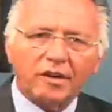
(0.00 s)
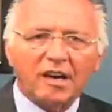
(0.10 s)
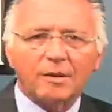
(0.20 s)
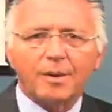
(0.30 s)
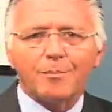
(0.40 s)

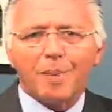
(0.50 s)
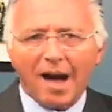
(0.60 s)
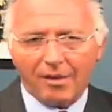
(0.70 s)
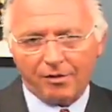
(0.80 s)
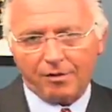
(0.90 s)
need to be
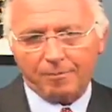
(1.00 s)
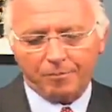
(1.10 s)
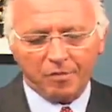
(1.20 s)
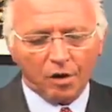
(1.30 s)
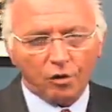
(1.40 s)
bothered.
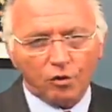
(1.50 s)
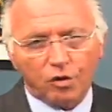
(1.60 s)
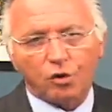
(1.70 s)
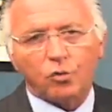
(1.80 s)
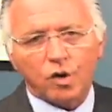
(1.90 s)

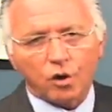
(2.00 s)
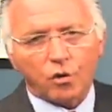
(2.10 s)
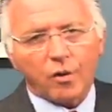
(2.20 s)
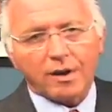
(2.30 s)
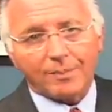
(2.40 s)
2,
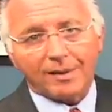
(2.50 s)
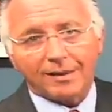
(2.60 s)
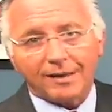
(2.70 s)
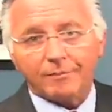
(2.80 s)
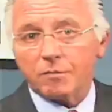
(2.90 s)

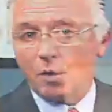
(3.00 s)
credibility.